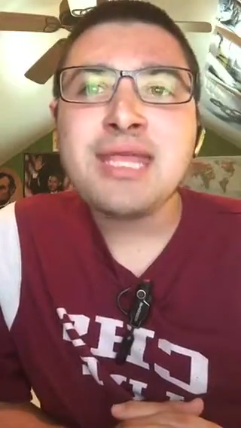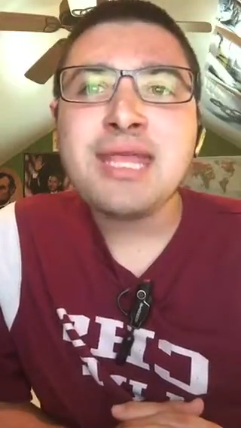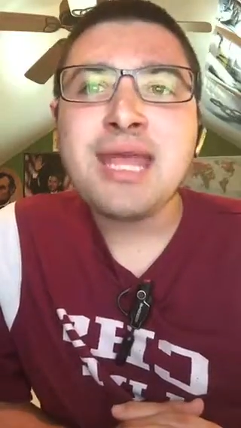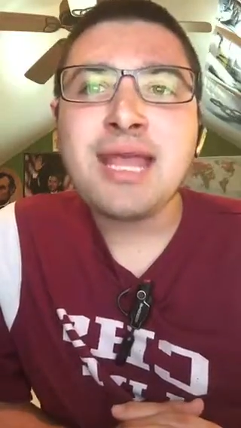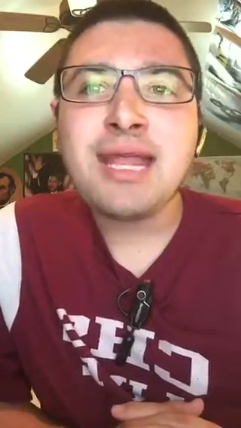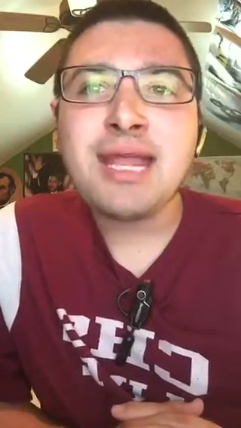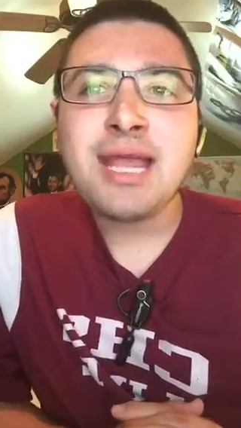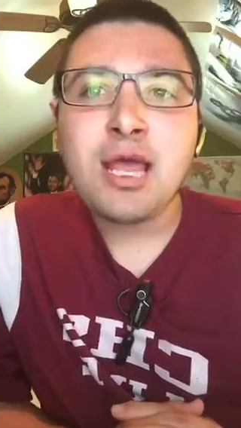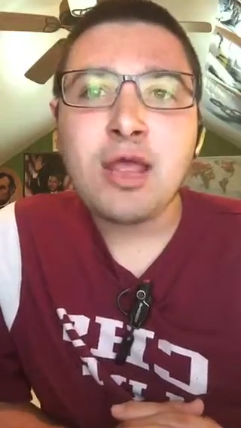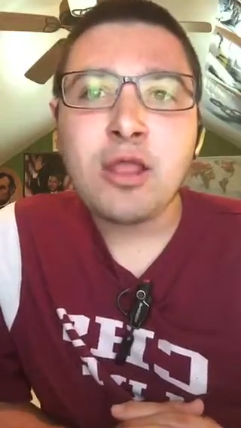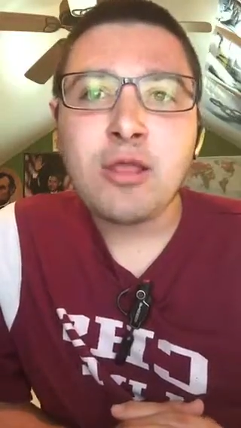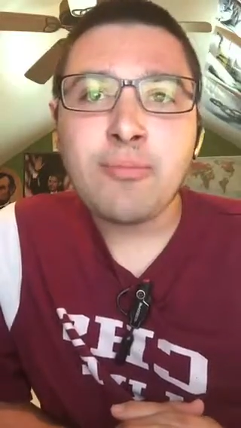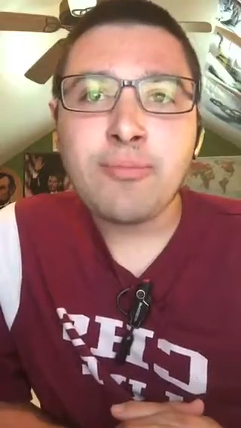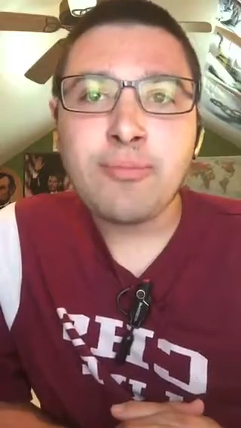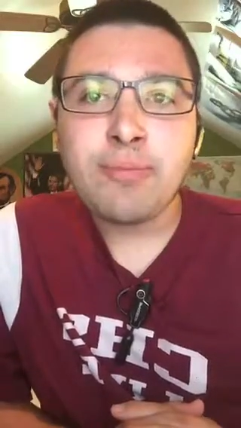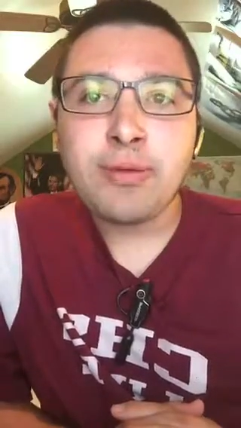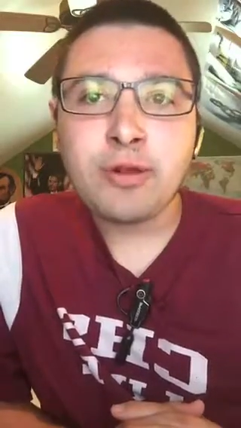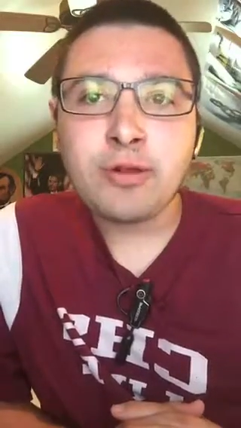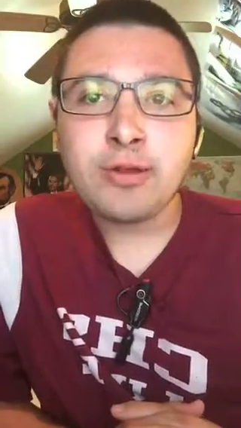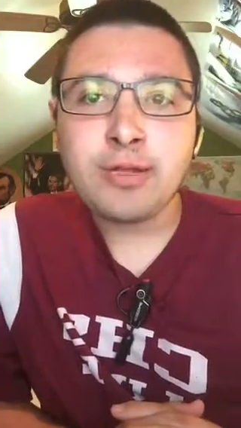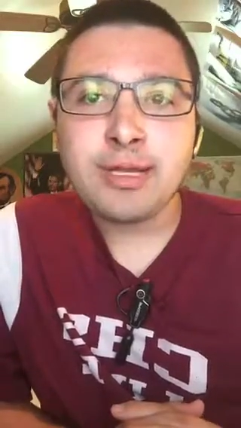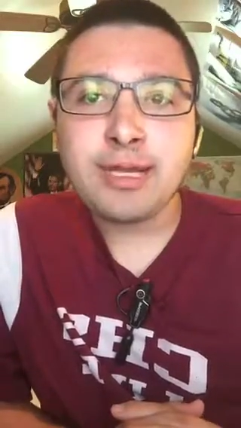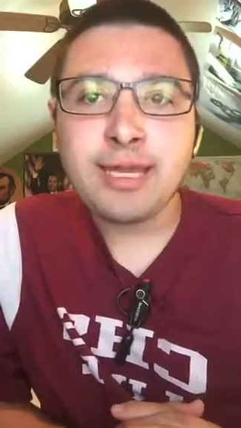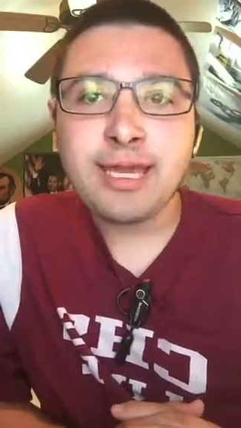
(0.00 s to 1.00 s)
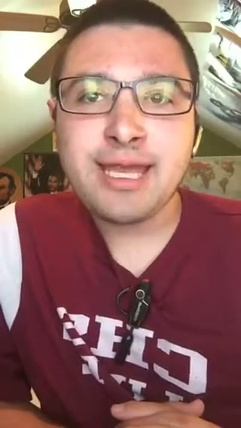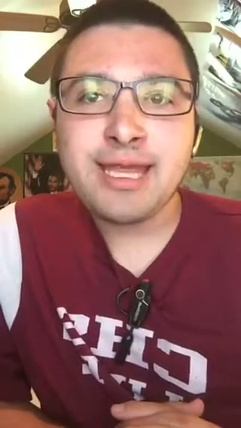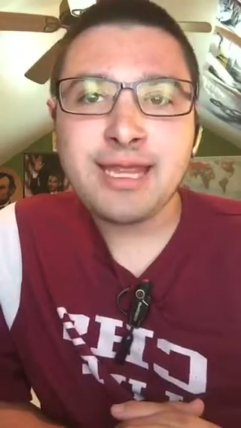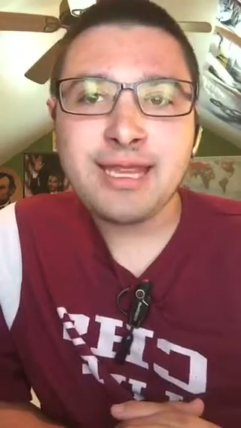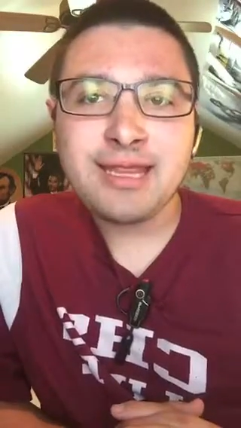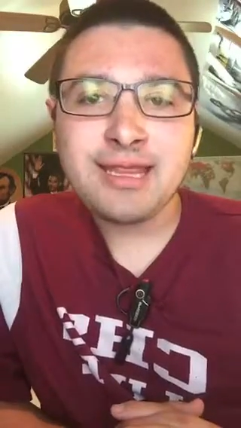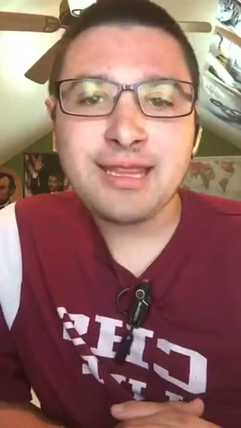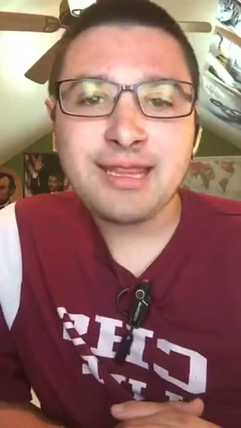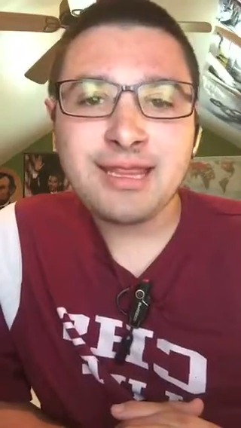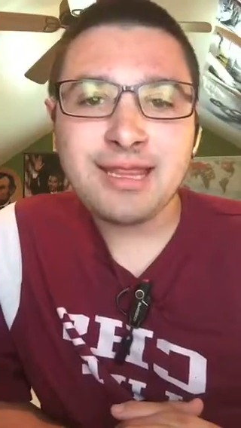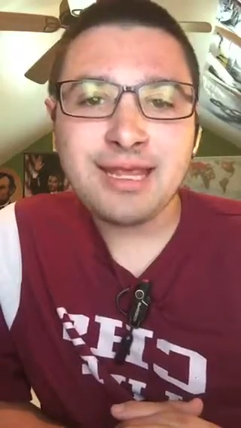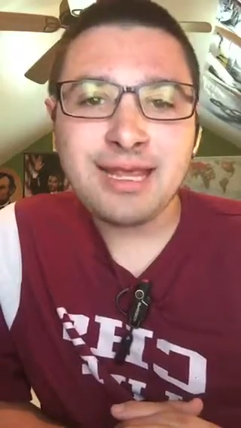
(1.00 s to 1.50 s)
Danielle
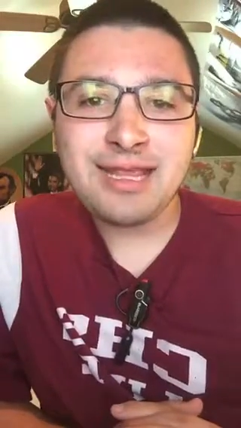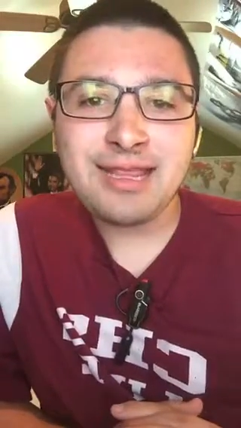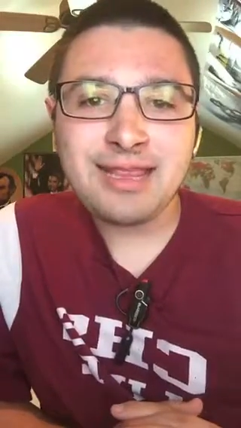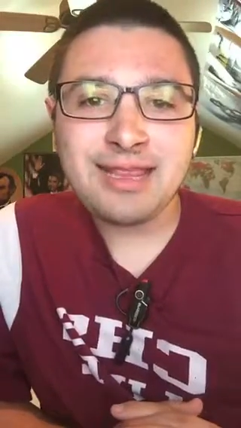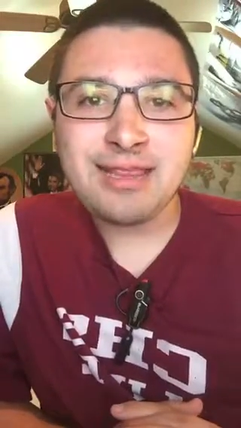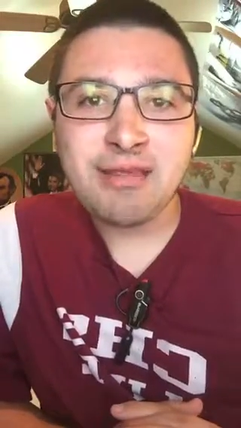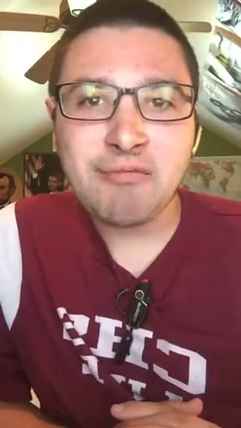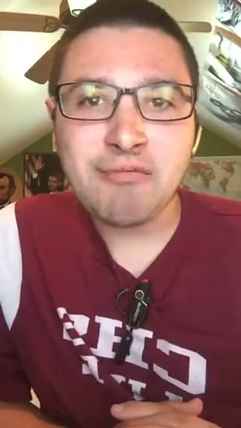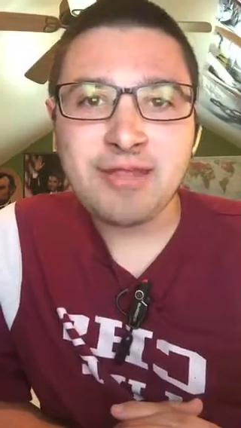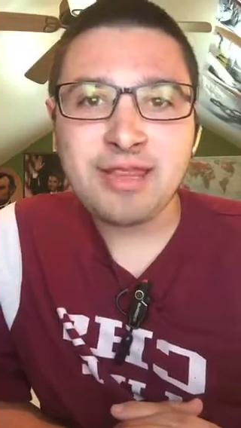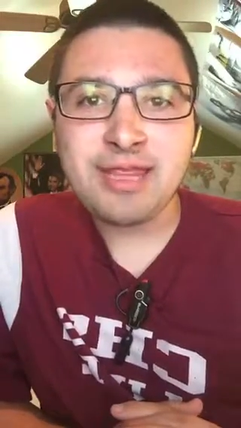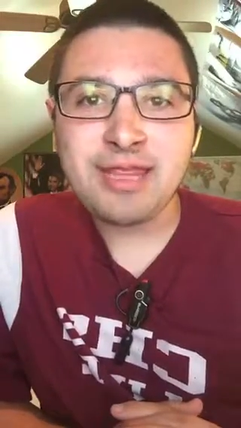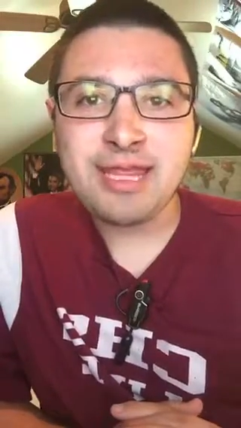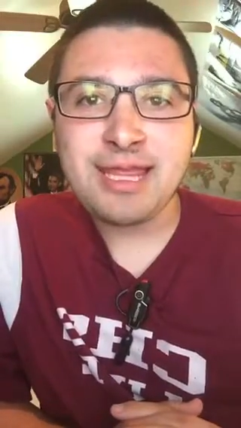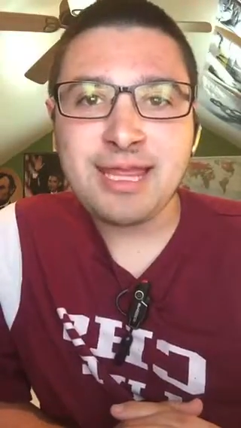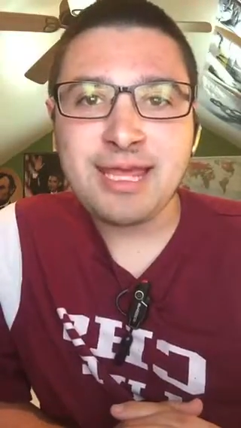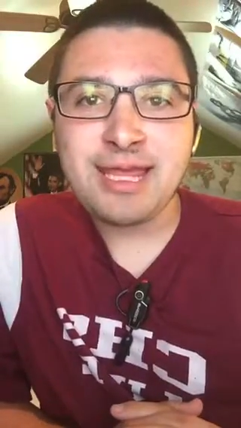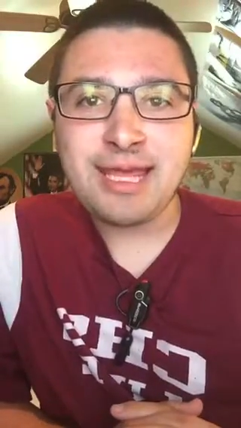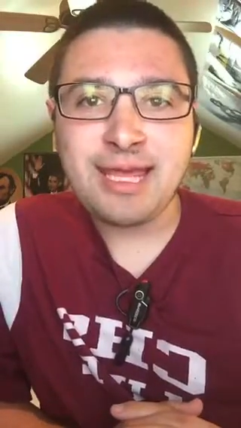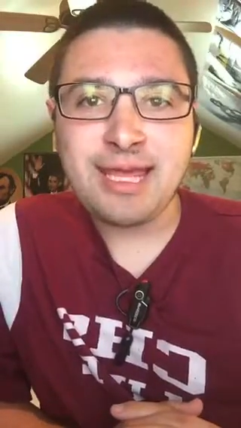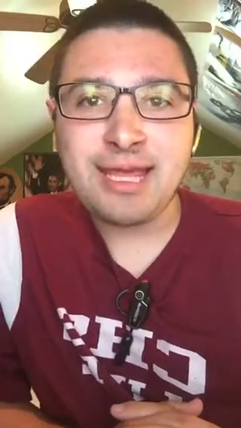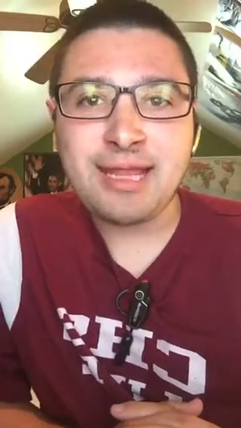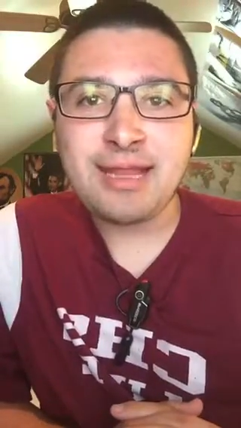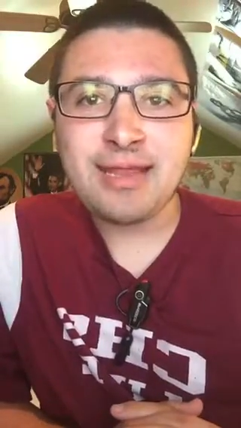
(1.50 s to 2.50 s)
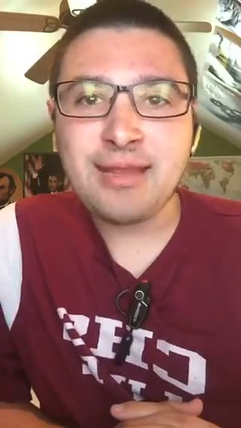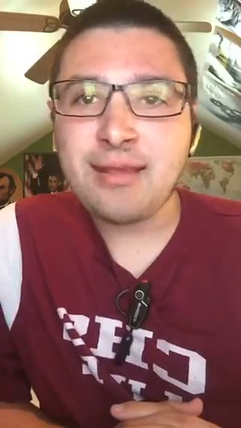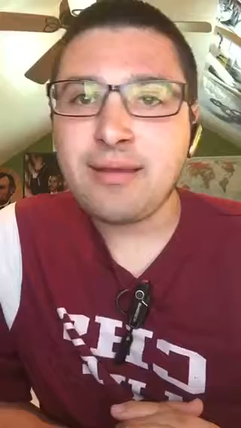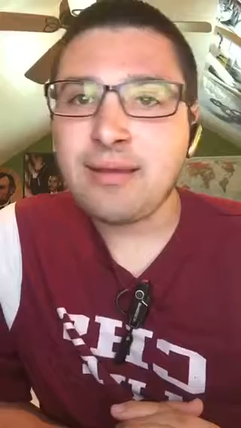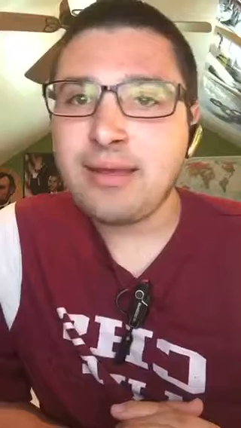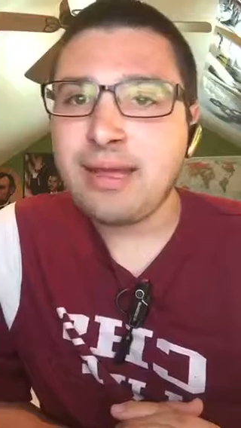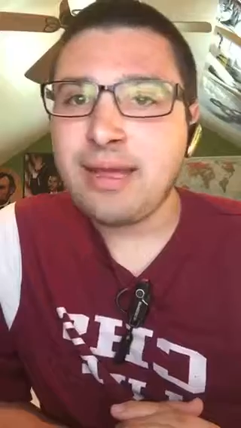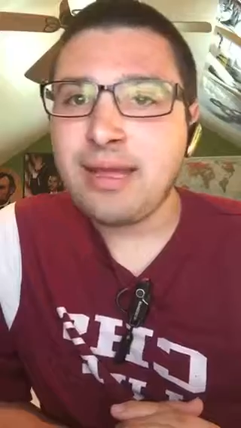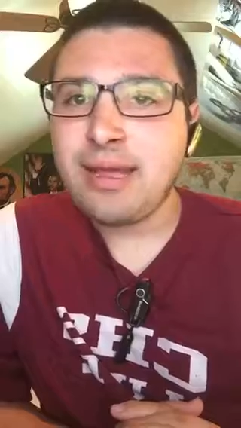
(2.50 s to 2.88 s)
Perkins is 17.